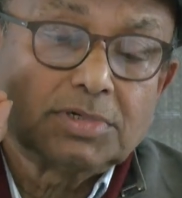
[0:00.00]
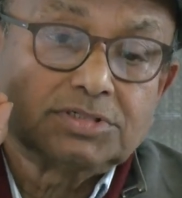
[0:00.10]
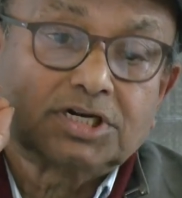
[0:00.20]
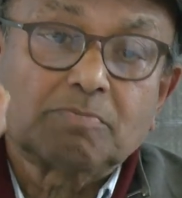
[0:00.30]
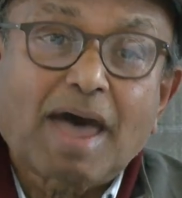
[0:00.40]

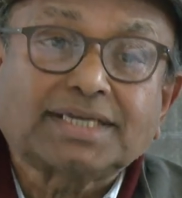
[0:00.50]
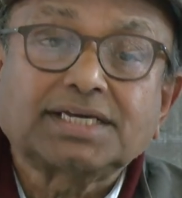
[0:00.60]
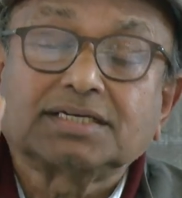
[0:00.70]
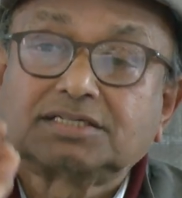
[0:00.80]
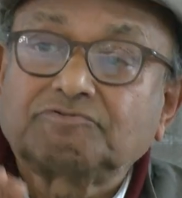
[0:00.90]

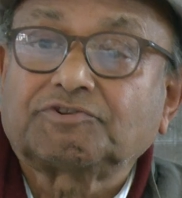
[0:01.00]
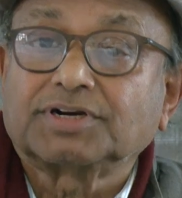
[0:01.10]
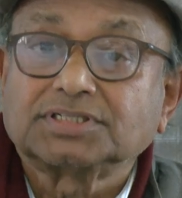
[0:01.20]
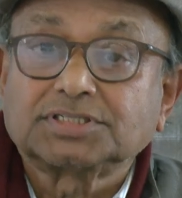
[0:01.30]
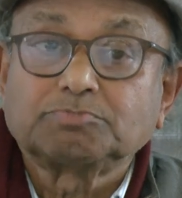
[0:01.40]
dramatic
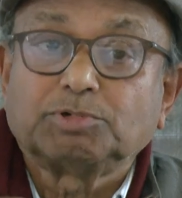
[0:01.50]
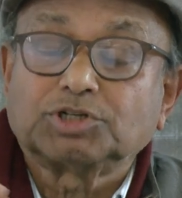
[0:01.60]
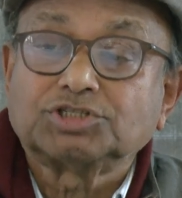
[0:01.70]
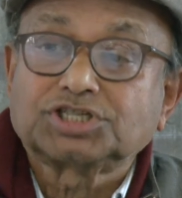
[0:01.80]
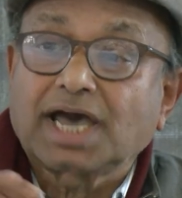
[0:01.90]
difference
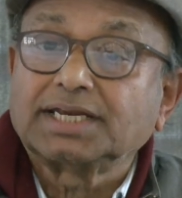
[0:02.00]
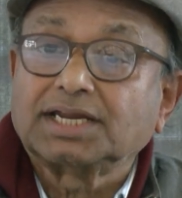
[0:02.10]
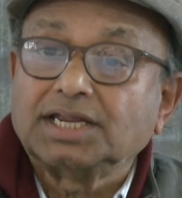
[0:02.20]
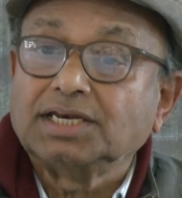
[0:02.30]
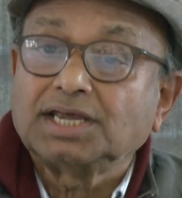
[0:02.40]
between China
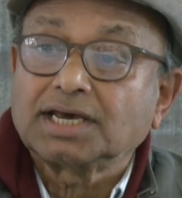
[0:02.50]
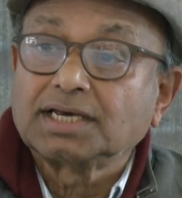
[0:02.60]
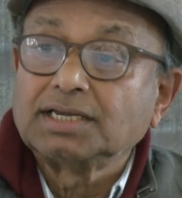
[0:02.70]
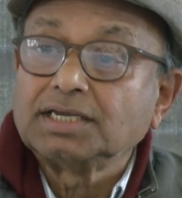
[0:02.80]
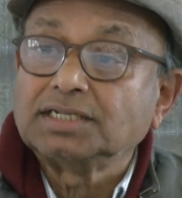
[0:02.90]
and India
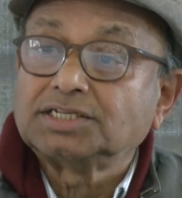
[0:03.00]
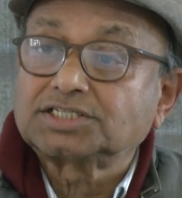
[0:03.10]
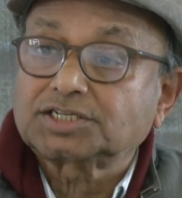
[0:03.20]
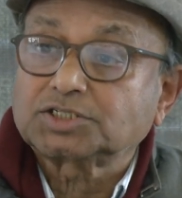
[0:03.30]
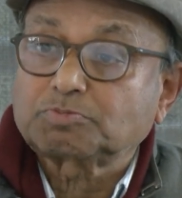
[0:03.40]
in
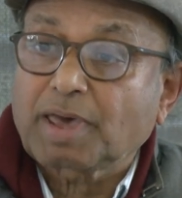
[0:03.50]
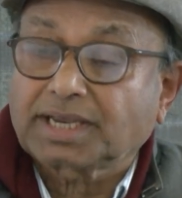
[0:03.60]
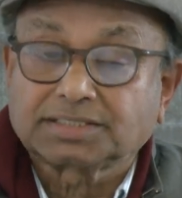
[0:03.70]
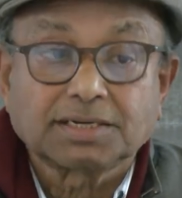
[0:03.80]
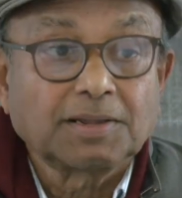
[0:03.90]
this
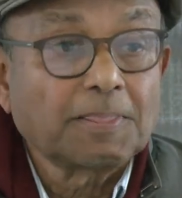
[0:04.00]
respect.